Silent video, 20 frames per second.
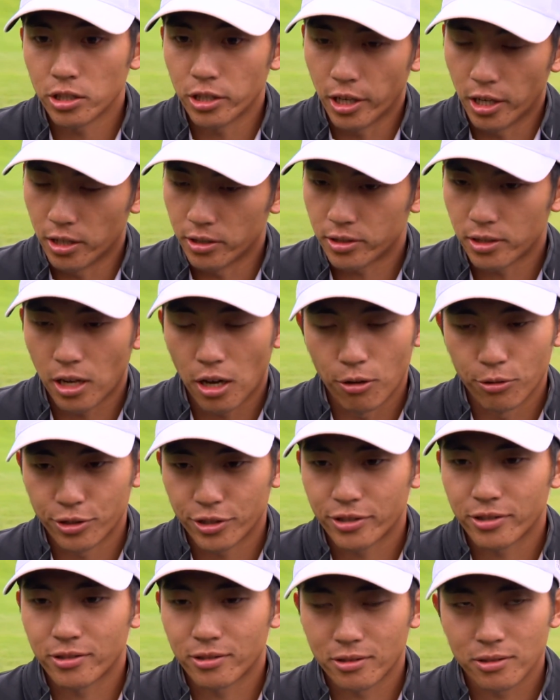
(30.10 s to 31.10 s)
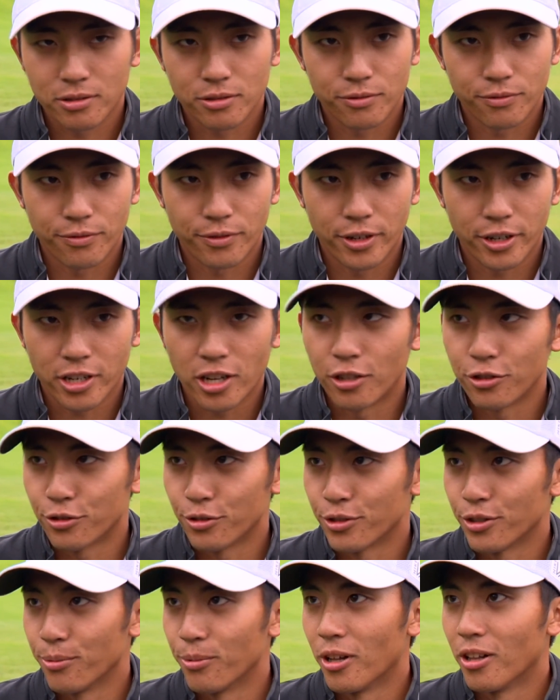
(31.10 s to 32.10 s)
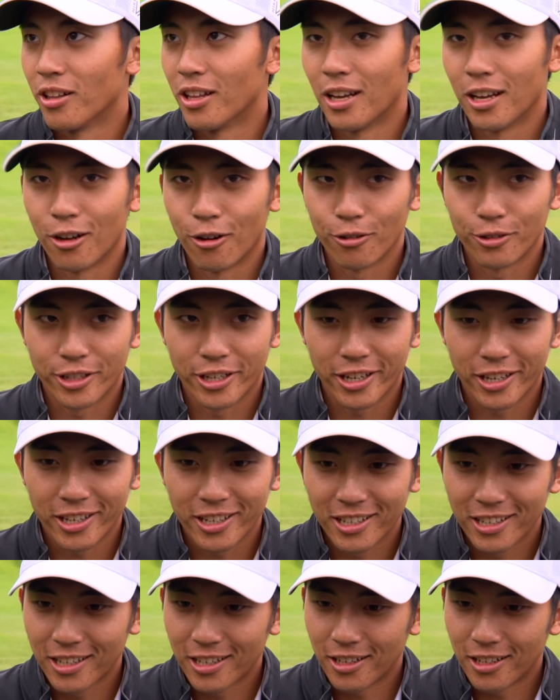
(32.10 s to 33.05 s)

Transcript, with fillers: Yes, I was very conscious about that all day.